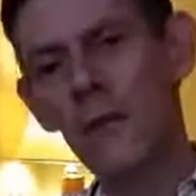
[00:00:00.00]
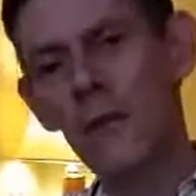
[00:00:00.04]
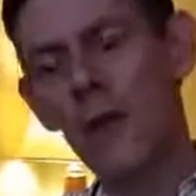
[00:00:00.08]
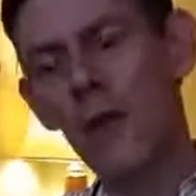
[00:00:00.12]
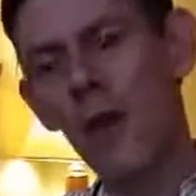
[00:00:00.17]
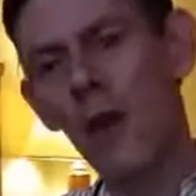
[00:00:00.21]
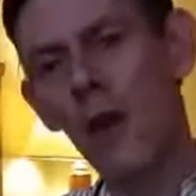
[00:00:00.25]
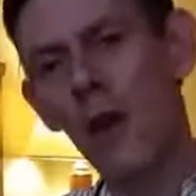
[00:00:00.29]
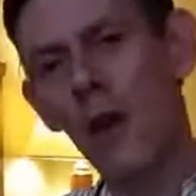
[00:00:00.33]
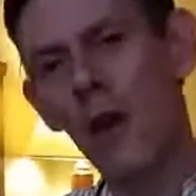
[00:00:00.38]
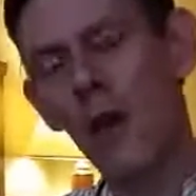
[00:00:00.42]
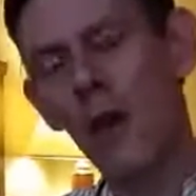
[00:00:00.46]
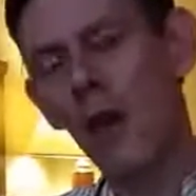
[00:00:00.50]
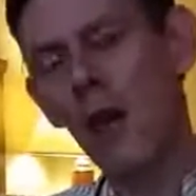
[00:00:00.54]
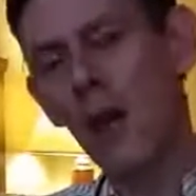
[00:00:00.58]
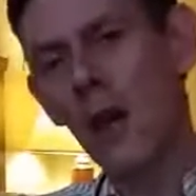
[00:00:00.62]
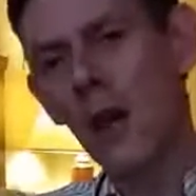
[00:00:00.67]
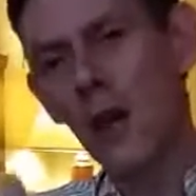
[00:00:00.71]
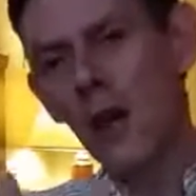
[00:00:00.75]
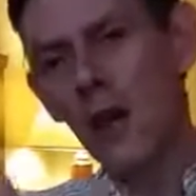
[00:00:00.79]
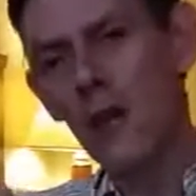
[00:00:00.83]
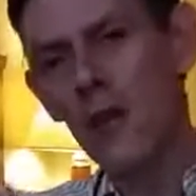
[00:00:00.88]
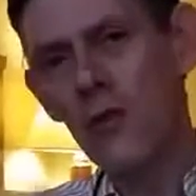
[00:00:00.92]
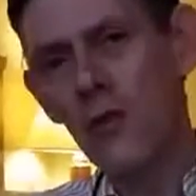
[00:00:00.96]
God
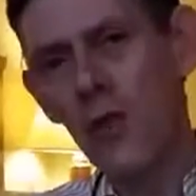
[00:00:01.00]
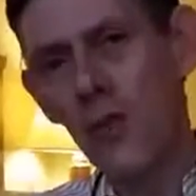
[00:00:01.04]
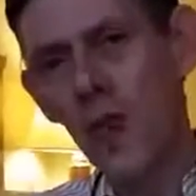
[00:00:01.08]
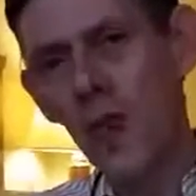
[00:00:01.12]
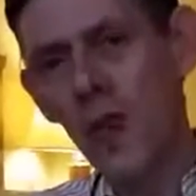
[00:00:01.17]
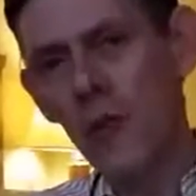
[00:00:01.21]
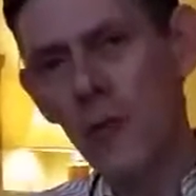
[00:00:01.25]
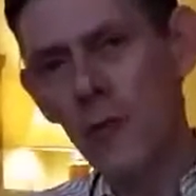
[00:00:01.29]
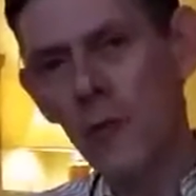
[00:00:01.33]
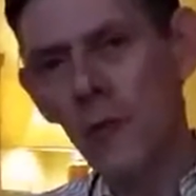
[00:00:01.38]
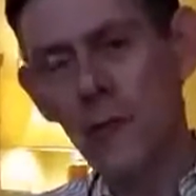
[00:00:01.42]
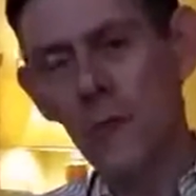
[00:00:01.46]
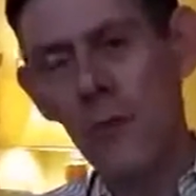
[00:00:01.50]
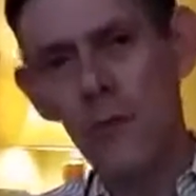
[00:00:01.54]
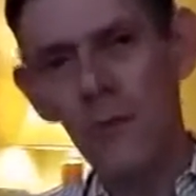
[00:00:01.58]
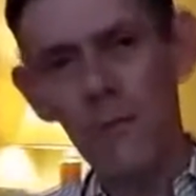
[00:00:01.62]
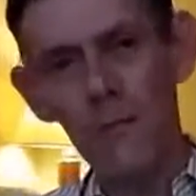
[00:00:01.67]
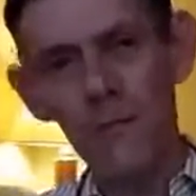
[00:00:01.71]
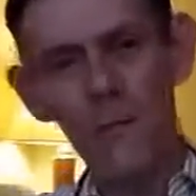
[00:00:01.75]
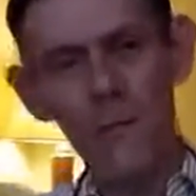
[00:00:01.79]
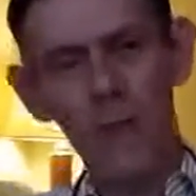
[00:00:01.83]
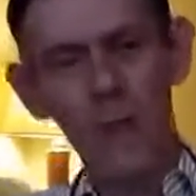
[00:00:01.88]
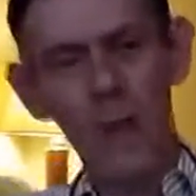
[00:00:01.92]
drive you.